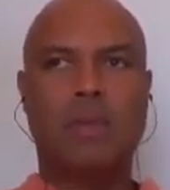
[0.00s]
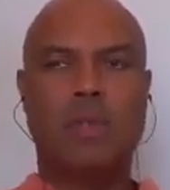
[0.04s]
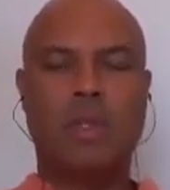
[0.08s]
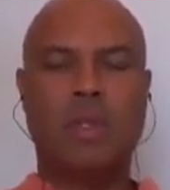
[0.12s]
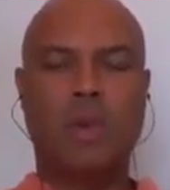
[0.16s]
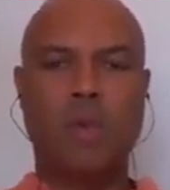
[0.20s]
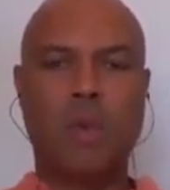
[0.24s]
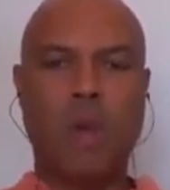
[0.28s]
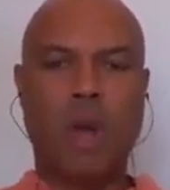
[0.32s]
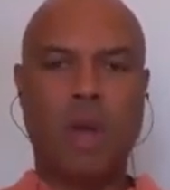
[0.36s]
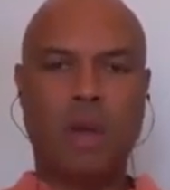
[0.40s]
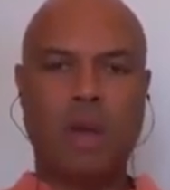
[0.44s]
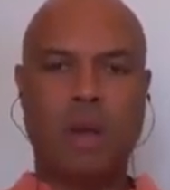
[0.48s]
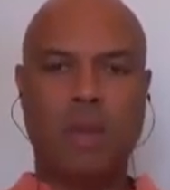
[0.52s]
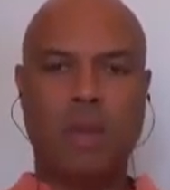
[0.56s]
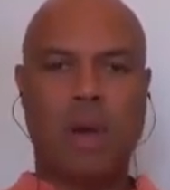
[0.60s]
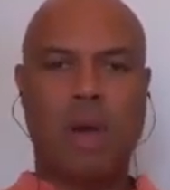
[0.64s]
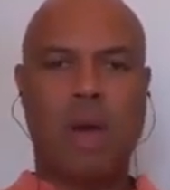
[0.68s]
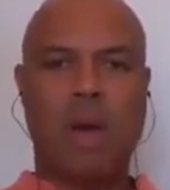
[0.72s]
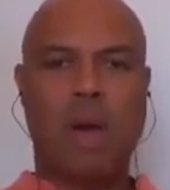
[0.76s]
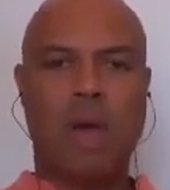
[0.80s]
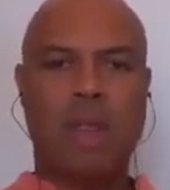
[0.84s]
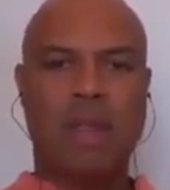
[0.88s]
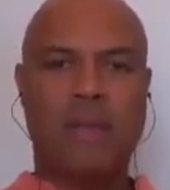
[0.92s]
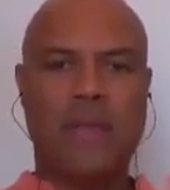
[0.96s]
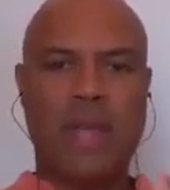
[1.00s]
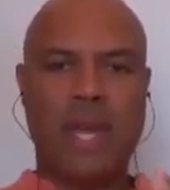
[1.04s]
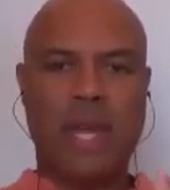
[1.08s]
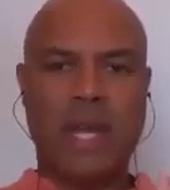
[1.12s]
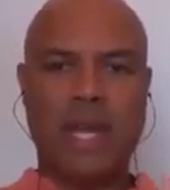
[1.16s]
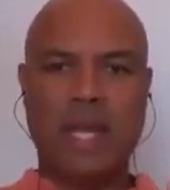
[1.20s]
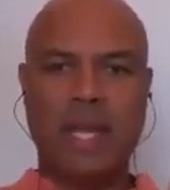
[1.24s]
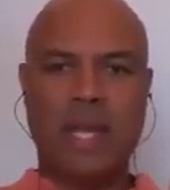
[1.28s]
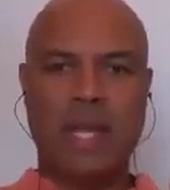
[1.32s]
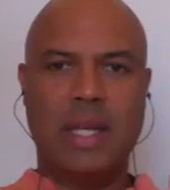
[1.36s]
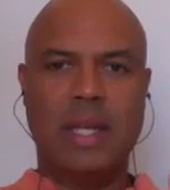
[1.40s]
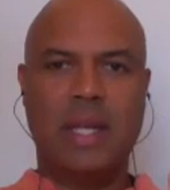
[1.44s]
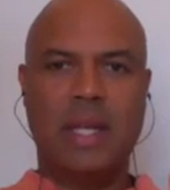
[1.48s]
To welcome all of that
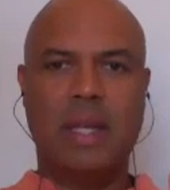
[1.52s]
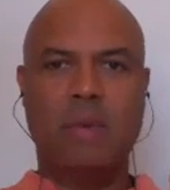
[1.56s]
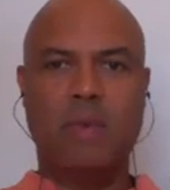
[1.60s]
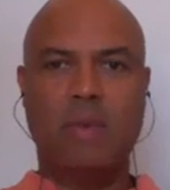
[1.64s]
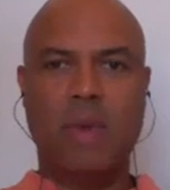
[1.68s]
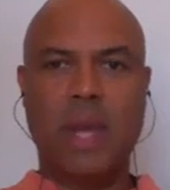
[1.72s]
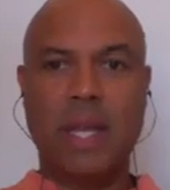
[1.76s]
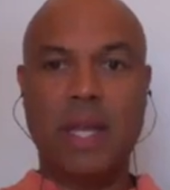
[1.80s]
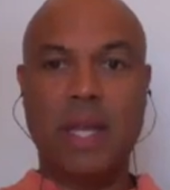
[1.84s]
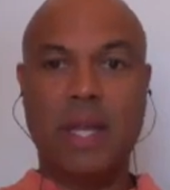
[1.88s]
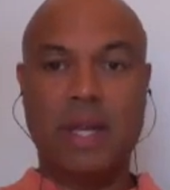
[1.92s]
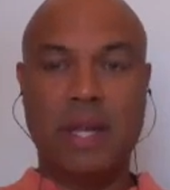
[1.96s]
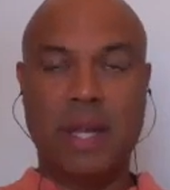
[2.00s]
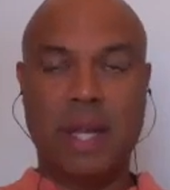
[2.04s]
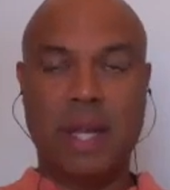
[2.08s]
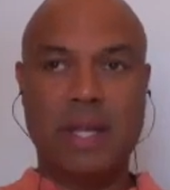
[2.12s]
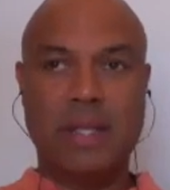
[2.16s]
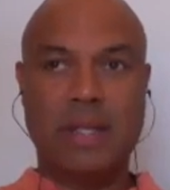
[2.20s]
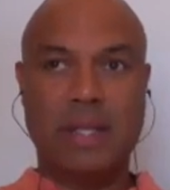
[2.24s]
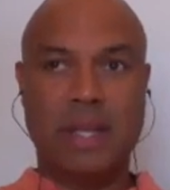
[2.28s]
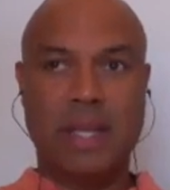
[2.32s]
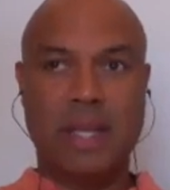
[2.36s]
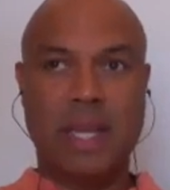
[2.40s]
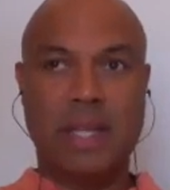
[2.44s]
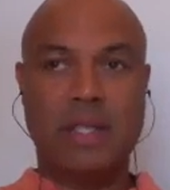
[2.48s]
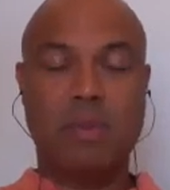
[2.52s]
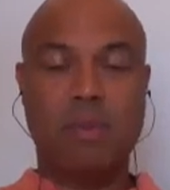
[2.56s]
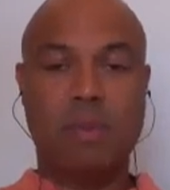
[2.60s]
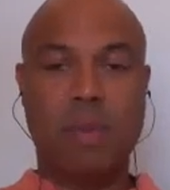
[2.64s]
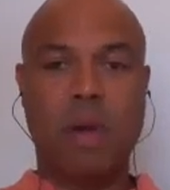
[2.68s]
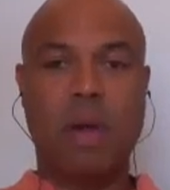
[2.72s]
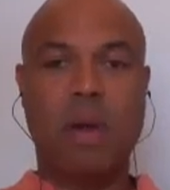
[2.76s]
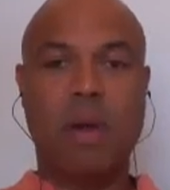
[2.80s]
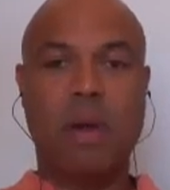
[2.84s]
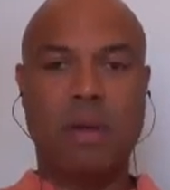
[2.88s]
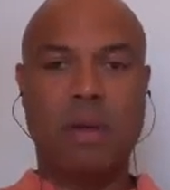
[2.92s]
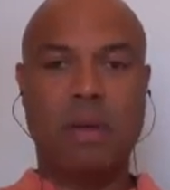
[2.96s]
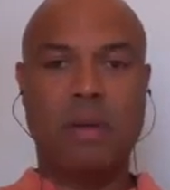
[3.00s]
in and recognize that that's
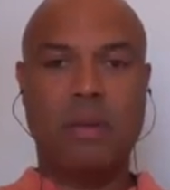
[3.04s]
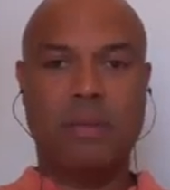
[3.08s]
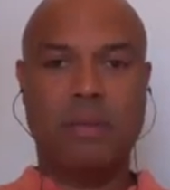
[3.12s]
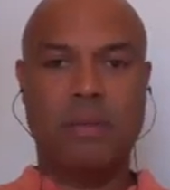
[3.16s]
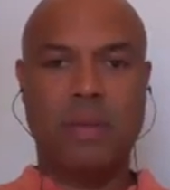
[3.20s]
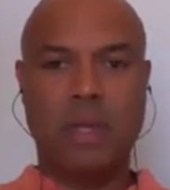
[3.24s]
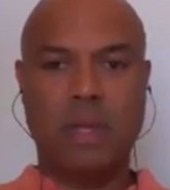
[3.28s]
part of